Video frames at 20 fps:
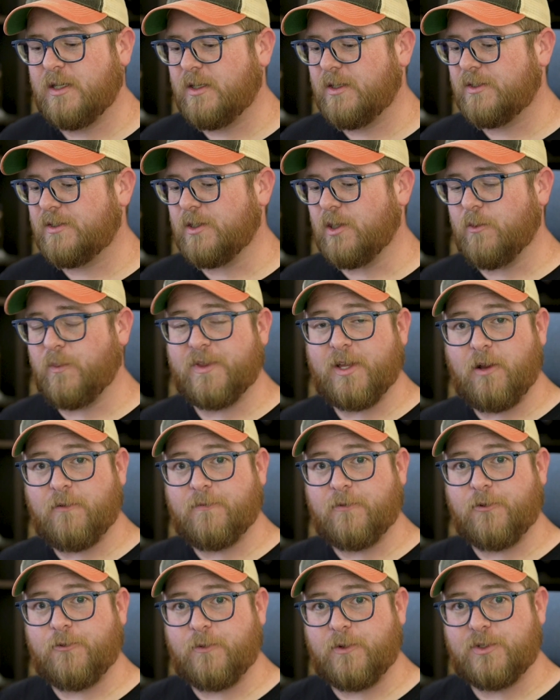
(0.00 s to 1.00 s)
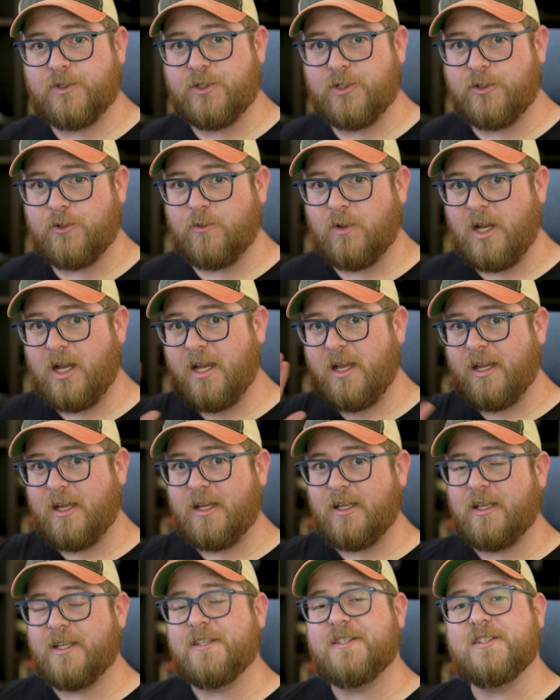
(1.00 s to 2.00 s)
So without further ado,
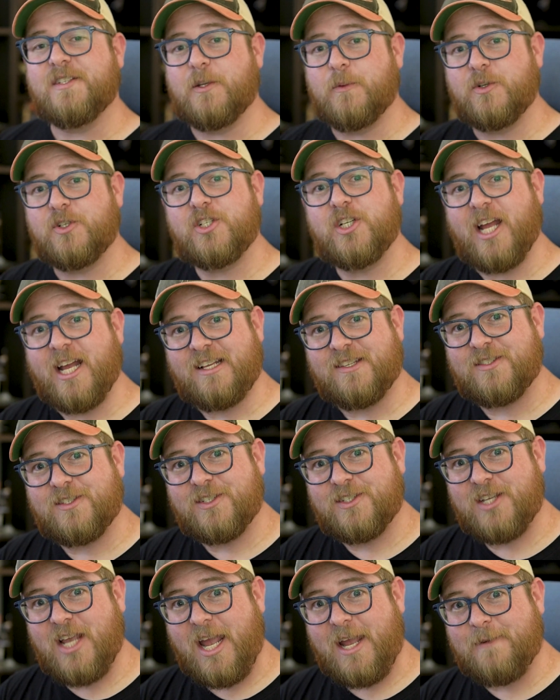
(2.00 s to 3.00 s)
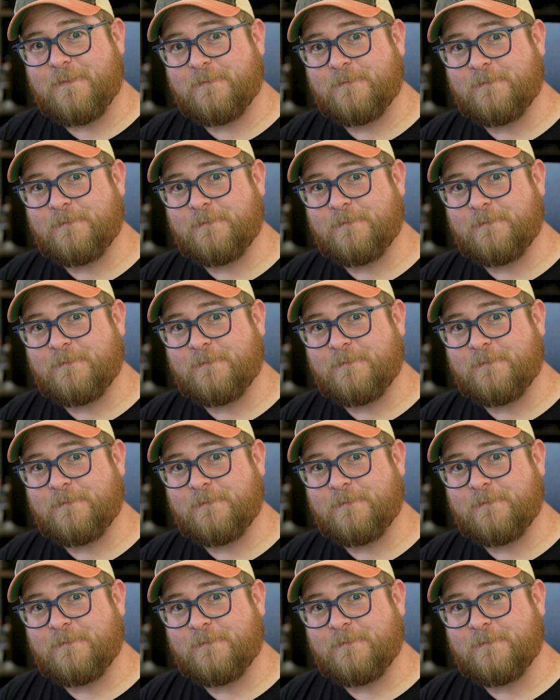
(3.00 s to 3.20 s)
let's see what she has to say.